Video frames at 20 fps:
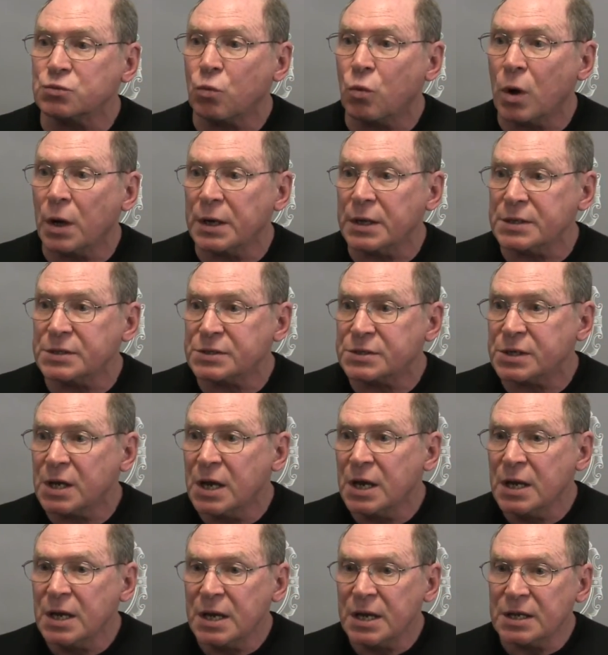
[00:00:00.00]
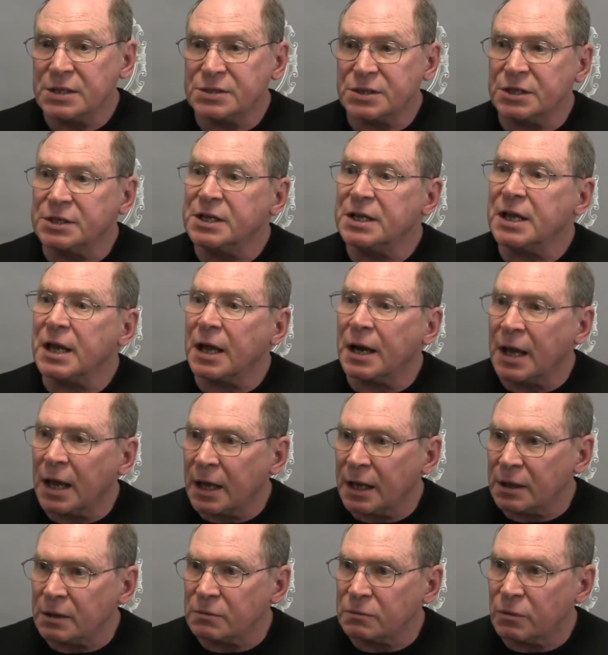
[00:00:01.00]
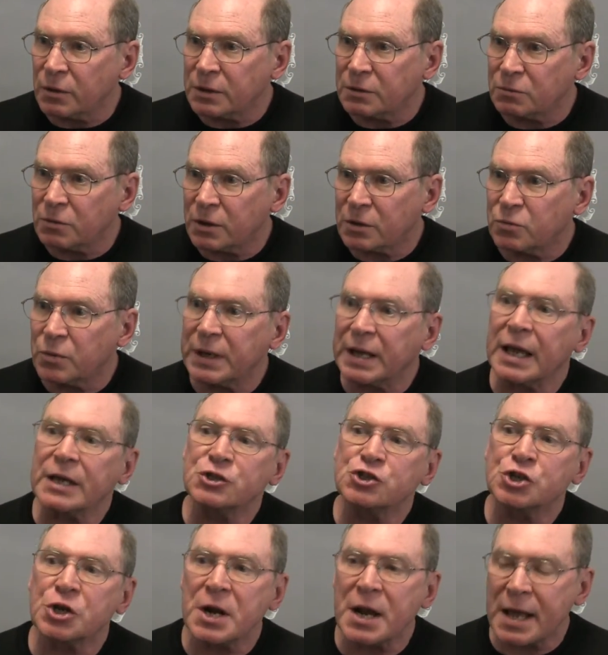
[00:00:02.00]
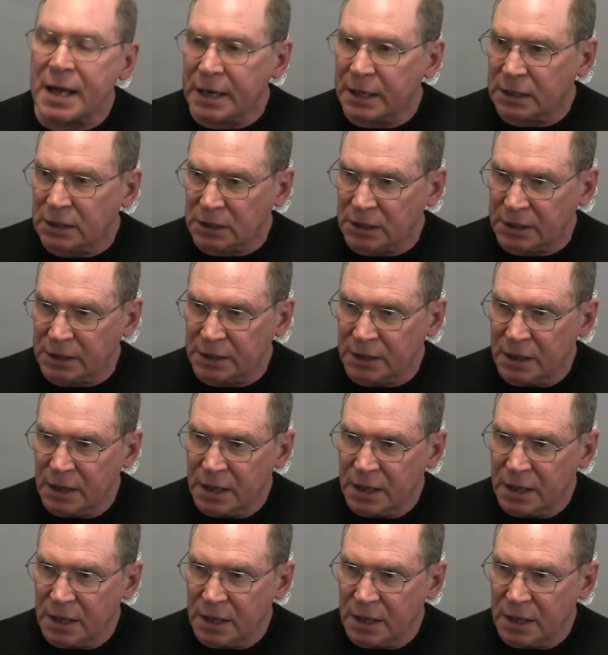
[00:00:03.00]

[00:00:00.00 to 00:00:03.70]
One is the DNA, what do we get genetically?